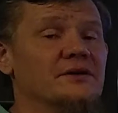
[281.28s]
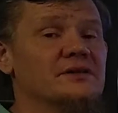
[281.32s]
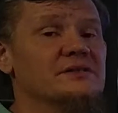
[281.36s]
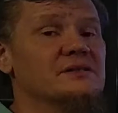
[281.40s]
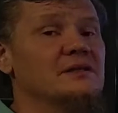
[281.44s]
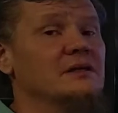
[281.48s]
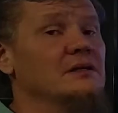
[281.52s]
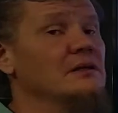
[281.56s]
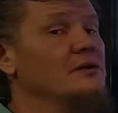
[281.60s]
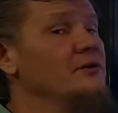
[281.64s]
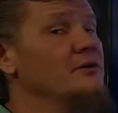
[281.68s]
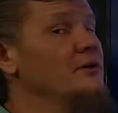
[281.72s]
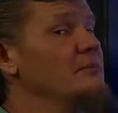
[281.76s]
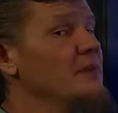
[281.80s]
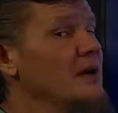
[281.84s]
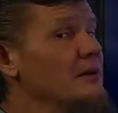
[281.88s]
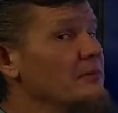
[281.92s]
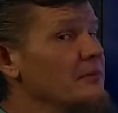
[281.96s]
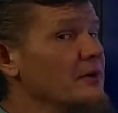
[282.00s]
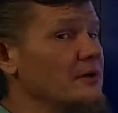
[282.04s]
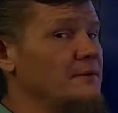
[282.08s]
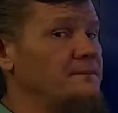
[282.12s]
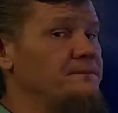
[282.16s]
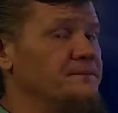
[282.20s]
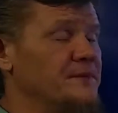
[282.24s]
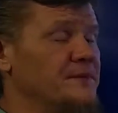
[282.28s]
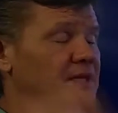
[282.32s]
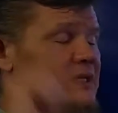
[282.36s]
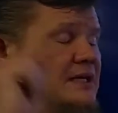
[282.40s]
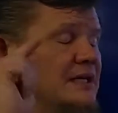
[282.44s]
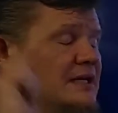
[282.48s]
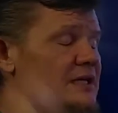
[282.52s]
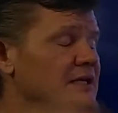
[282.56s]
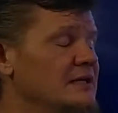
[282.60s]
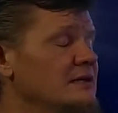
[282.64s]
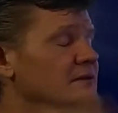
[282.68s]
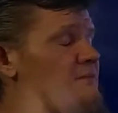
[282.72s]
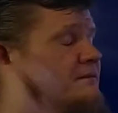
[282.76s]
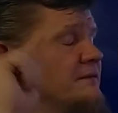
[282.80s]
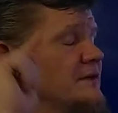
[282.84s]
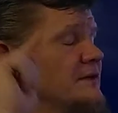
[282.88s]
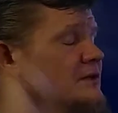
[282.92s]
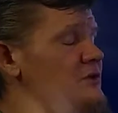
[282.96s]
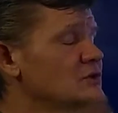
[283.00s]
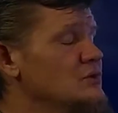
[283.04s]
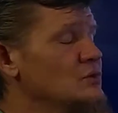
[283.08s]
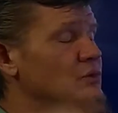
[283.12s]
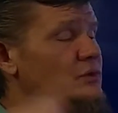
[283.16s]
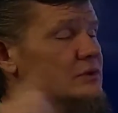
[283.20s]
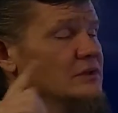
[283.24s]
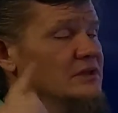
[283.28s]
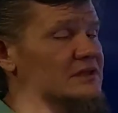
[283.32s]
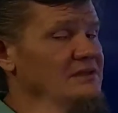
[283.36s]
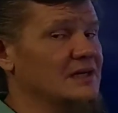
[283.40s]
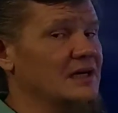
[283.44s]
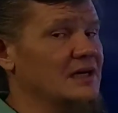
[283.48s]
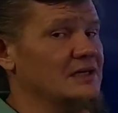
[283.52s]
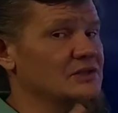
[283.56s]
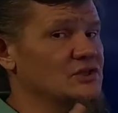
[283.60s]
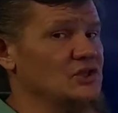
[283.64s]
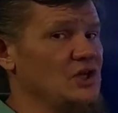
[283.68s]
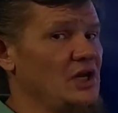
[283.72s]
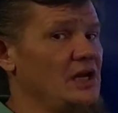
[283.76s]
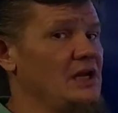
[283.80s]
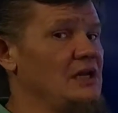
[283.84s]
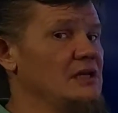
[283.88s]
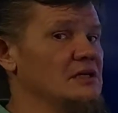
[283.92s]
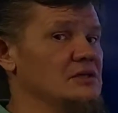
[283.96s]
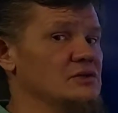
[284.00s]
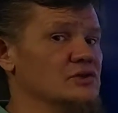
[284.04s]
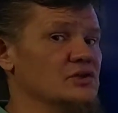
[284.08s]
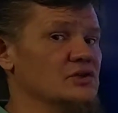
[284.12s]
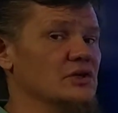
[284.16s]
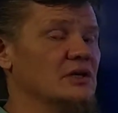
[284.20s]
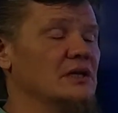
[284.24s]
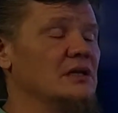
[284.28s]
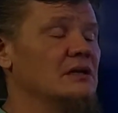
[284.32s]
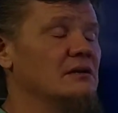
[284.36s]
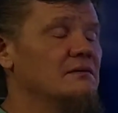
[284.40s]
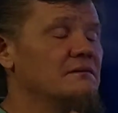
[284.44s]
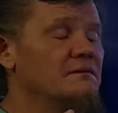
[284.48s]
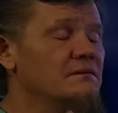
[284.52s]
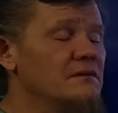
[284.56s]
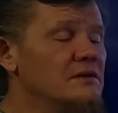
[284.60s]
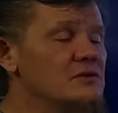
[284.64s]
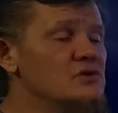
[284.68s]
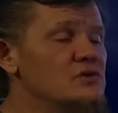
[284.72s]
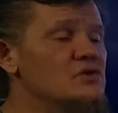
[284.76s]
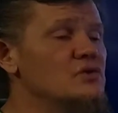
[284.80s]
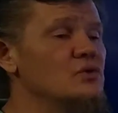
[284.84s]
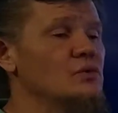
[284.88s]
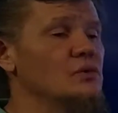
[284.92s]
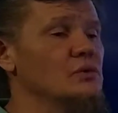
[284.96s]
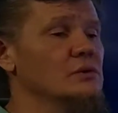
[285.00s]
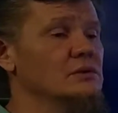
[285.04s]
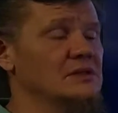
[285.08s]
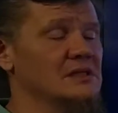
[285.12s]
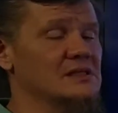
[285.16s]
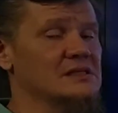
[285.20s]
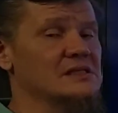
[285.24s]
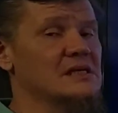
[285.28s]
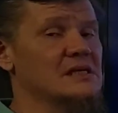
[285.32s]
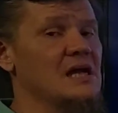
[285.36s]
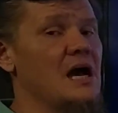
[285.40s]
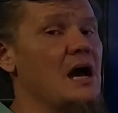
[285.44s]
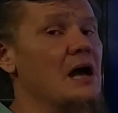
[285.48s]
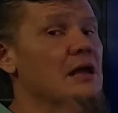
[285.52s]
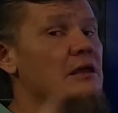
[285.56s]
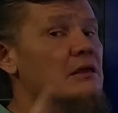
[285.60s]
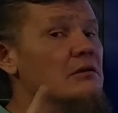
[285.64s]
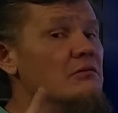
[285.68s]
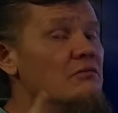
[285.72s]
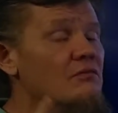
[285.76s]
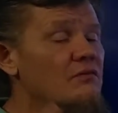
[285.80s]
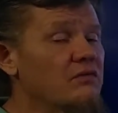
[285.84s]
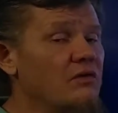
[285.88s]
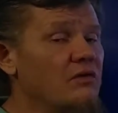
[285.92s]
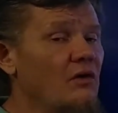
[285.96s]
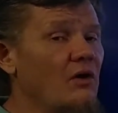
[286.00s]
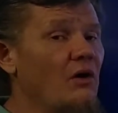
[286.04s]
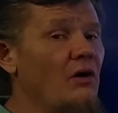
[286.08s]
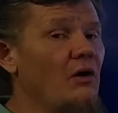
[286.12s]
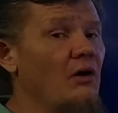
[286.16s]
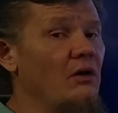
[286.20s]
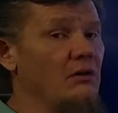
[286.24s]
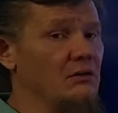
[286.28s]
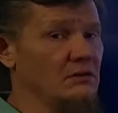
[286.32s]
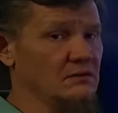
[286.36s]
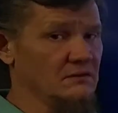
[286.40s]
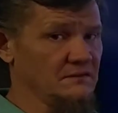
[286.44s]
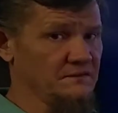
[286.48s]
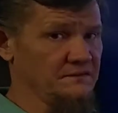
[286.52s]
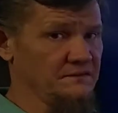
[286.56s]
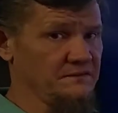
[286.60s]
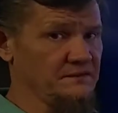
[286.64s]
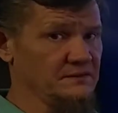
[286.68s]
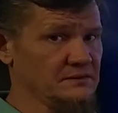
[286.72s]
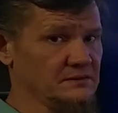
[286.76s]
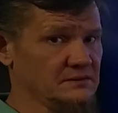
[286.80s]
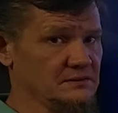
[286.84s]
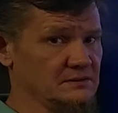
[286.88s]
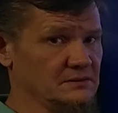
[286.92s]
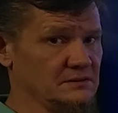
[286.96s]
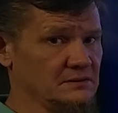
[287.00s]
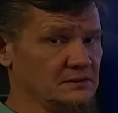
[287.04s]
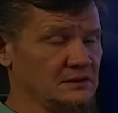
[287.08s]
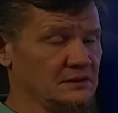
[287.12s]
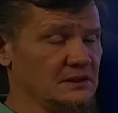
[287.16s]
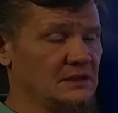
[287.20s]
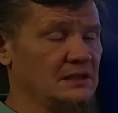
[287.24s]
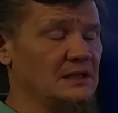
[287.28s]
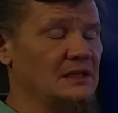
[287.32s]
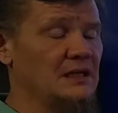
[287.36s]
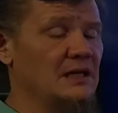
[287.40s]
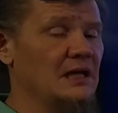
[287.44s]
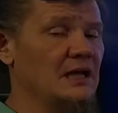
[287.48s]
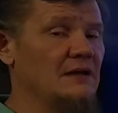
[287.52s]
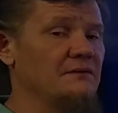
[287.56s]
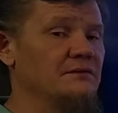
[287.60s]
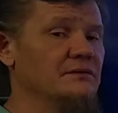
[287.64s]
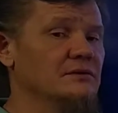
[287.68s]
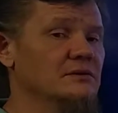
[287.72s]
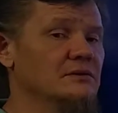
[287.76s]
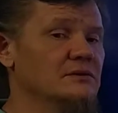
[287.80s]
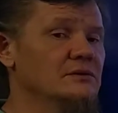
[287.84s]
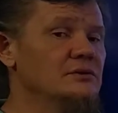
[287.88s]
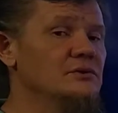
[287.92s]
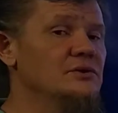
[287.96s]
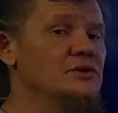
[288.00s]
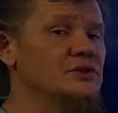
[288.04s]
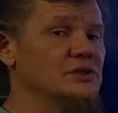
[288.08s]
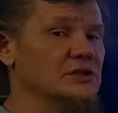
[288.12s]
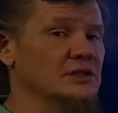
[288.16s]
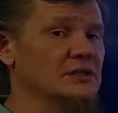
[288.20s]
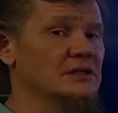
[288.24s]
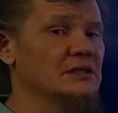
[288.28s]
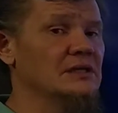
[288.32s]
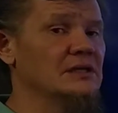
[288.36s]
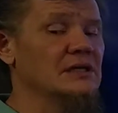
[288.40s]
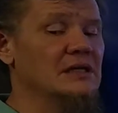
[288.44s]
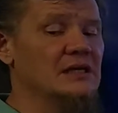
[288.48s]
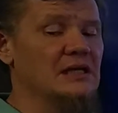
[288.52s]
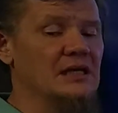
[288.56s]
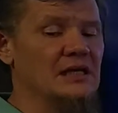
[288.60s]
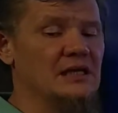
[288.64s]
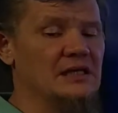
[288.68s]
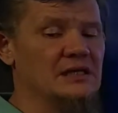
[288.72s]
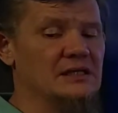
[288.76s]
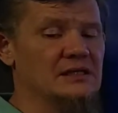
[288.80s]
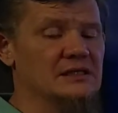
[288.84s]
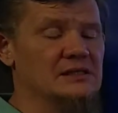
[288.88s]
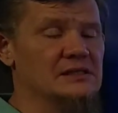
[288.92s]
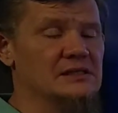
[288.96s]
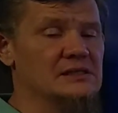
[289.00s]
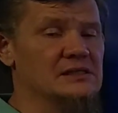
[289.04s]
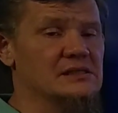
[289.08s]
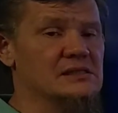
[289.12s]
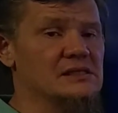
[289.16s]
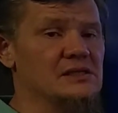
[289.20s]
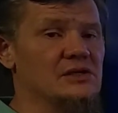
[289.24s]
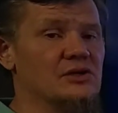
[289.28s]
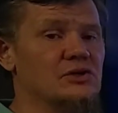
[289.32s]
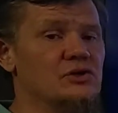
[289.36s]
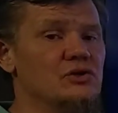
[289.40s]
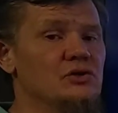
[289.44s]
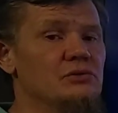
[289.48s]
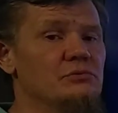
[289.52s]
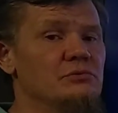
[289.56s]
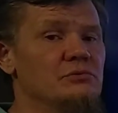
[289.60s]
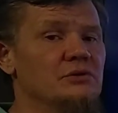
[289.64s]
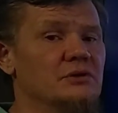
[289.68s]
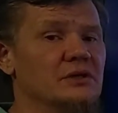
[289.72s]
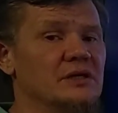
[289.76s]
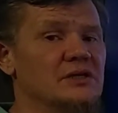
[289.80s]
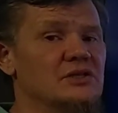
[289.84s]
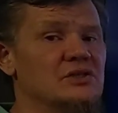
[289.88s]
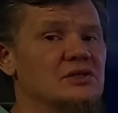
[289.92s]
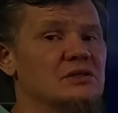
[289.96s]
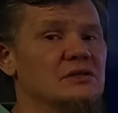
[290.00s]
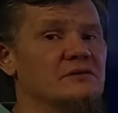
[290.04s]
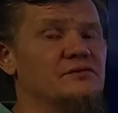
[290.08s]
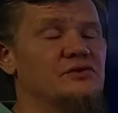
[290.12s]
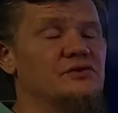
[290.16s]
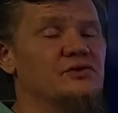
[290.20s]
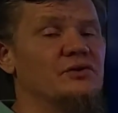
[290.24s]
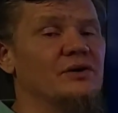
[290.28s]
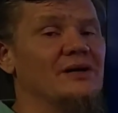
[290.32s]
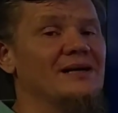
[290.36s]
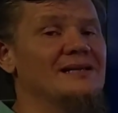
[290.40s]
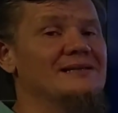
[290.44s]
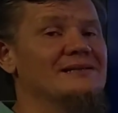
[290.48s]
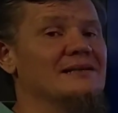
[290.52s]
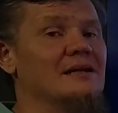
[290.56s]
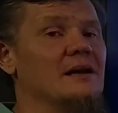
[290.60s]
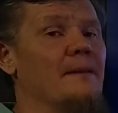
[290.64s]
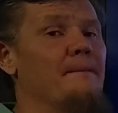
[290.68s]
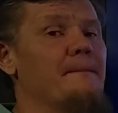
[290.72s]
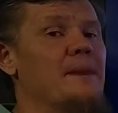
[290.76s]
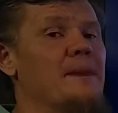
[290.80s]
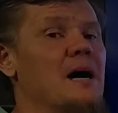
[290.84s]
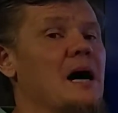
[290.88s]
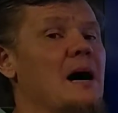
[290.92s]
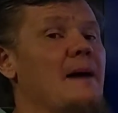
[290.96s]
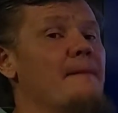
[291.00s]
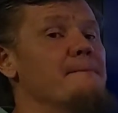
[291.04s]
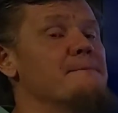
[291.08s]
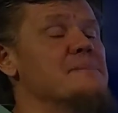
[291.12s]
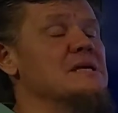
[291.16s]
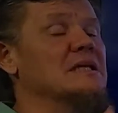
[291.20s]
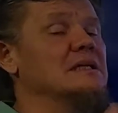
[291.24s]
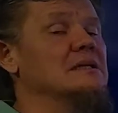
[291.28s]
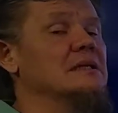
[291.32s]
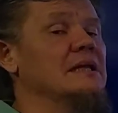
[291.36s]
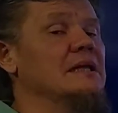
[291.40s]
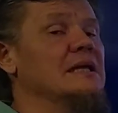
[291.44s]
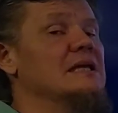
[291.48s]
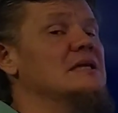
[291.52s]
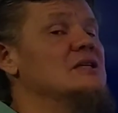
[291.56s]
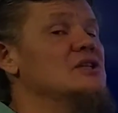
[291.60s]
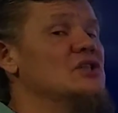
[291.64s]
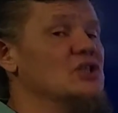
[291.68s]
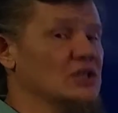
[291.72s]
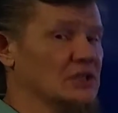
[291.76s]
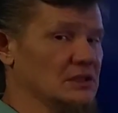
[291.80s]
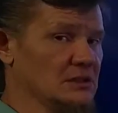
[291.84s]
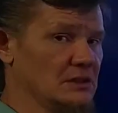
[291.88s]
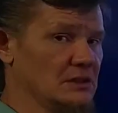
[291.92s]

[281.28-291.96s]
thing to remember, an individual does not change. An individual does not evolve. Evolution is the accumulation of traits in a population.